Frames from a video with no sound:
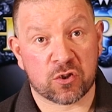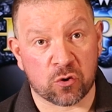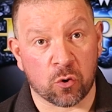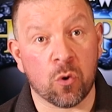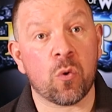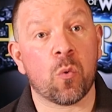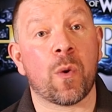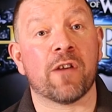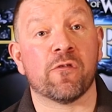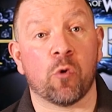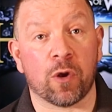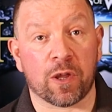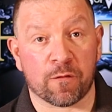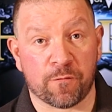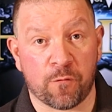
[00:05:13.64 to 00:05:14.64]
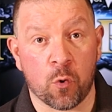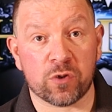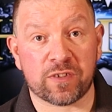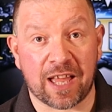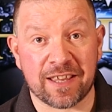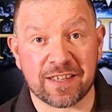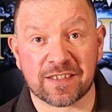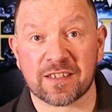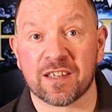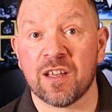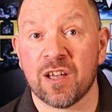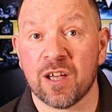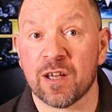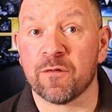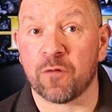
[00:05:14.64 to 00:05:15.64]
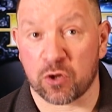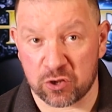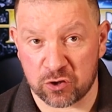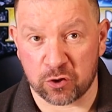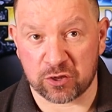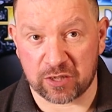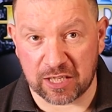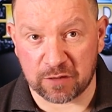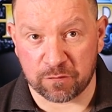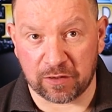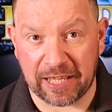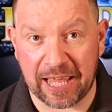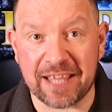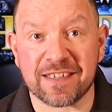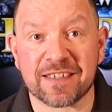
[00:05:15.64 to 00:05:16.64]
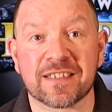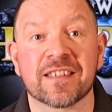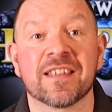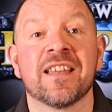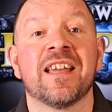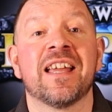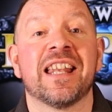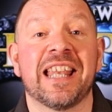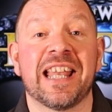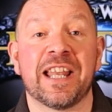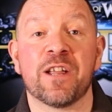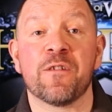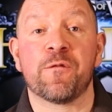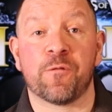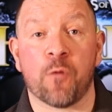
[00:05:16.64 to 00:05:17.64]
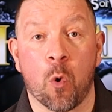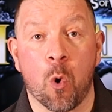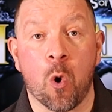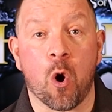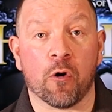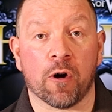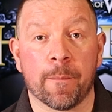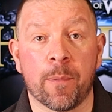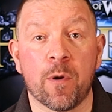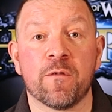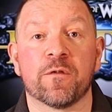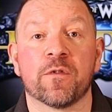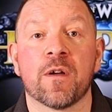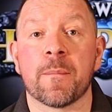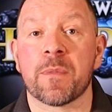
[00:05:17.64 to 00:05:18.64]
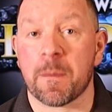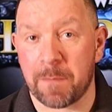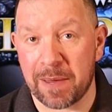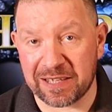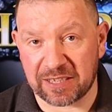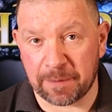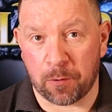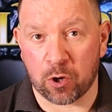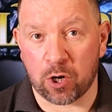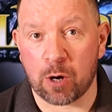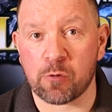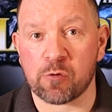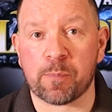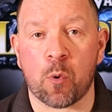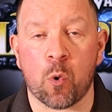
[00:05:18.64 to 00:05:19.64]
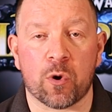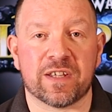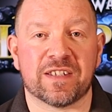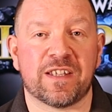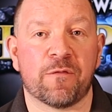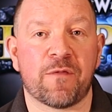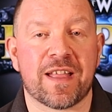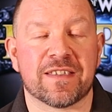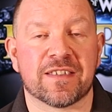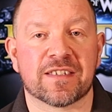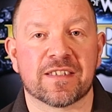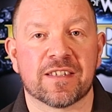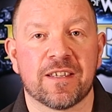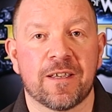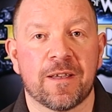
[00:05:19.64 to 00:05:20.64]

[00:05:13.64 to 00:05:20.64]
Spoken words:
so we're rolling 4 dice for the successful hits, needing 4 or above, based upon our opponent's defense.